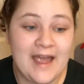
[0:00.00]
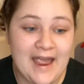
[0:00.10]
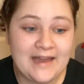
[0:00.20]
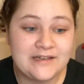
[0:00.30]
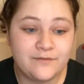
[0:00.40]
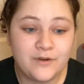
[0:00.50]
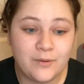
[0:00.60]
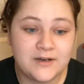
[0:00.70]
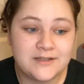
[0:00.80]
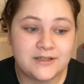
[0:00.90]
And of
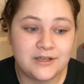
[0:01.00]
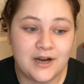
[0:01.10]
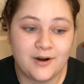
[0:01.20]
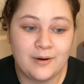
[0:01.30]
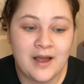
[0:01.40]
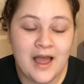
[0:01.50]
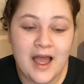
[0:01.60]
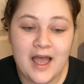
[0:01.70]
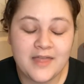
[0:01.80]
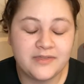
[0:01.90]
course, you know,
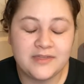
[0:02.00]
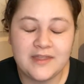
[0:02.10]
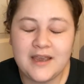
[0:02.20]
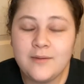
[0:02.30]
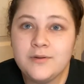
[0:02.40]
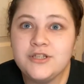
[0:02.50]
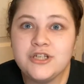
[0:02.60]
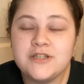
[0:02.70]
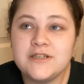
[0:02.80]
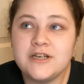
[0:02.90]
it was
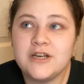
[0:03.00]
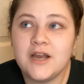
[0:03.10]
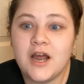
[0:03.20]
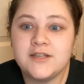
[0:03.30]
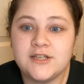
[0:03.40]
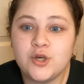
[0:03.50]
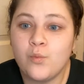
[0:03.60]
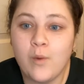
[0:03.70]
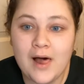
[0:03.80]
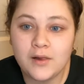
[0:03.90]
just such a
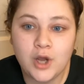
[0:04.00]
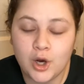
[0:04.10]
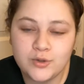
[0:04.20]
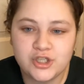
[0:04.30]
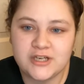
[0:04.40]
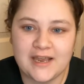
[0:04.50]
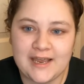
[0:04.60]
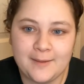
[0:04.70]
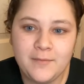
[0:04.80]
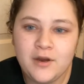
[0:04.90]
well-coached
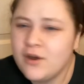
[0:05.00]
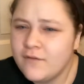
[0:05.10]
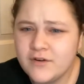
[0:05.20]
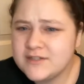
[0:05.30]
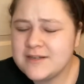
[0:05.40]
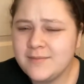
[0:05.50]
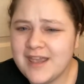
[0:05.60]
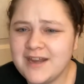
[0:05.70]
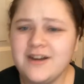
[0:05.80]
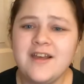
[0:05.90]
game for Team
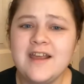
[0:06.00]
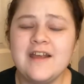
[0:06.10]
Canada.